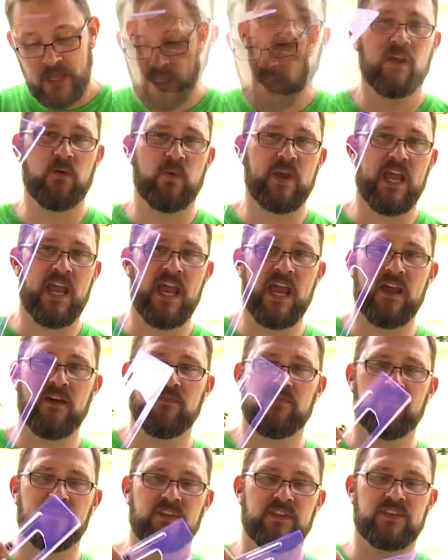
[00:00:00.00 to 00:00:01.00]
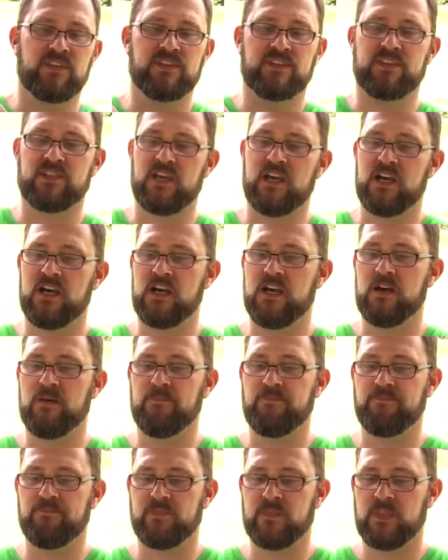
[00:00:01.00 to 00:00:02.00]
And we have this
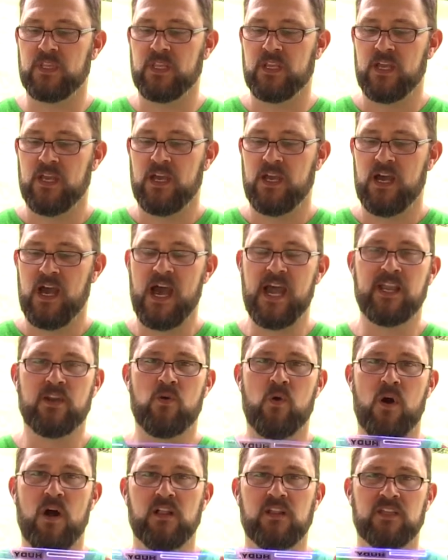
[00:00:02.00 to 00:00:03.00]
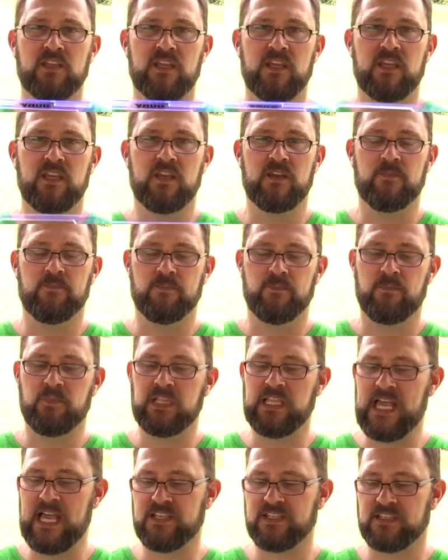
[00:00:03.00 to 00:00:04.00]
high quality
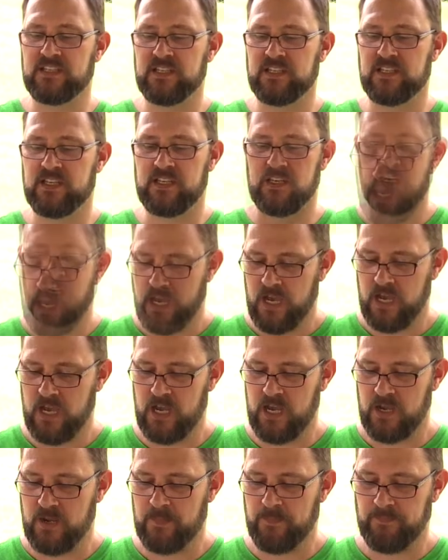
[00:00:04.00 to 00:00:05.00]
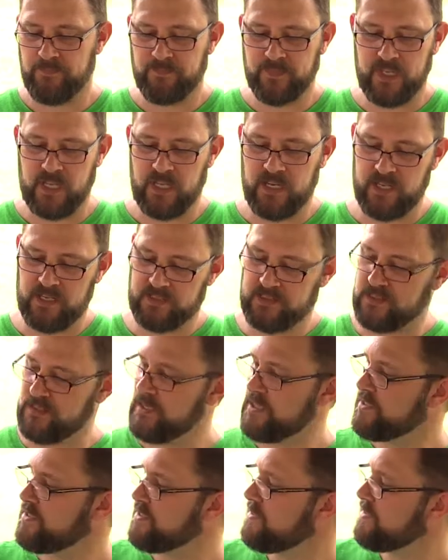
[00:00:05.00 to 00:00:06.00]
plastic, and
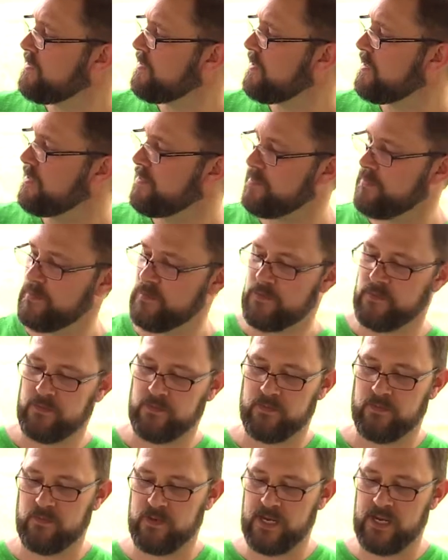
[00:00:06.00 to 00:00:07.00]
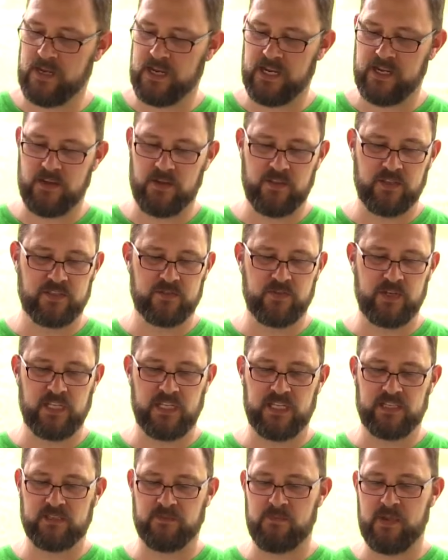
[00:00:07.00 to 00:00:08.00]
it's wow, I know this really
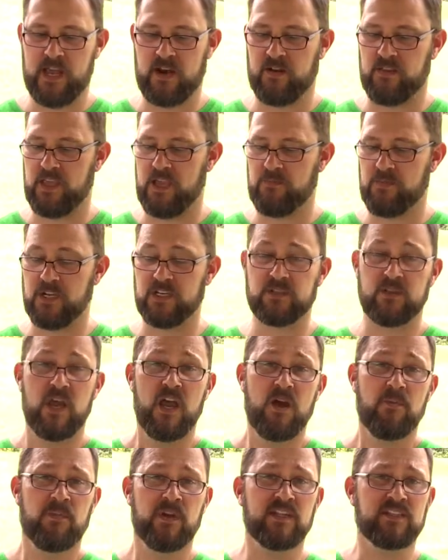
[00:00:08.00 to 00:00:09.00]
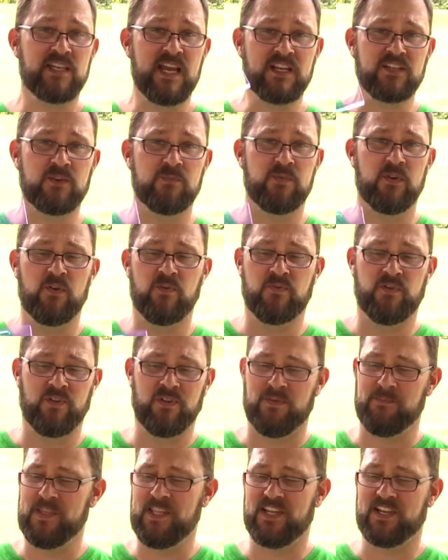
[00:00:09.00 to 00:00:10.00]
doesn't matter that much, but it's actually beautiful.
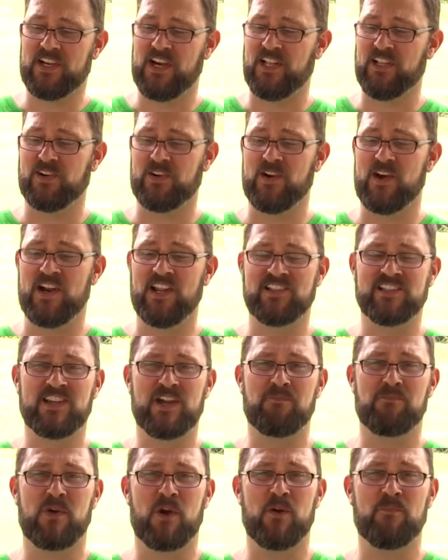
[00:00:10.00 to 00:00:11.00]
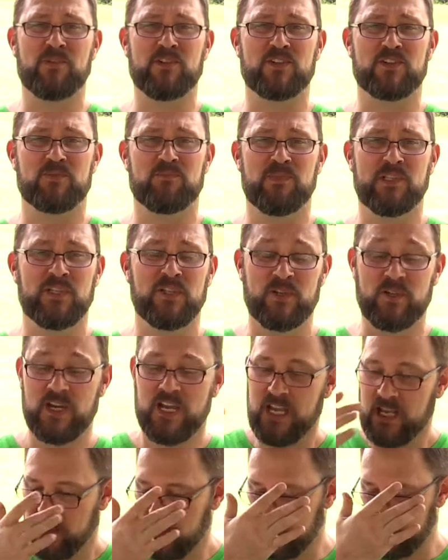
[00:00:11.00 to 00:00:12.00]
I mean, the color on it, it's like a purplish blue.
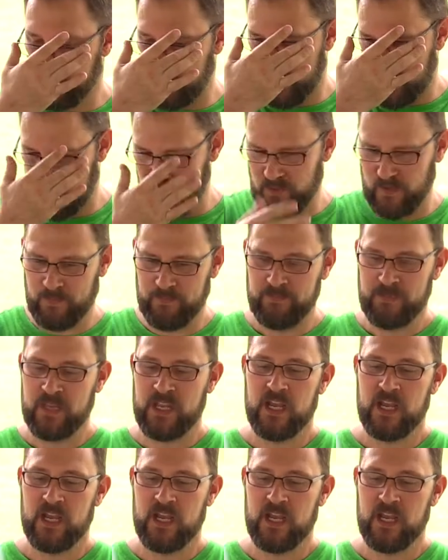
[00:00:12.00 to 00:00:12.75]
Looks pretty cool.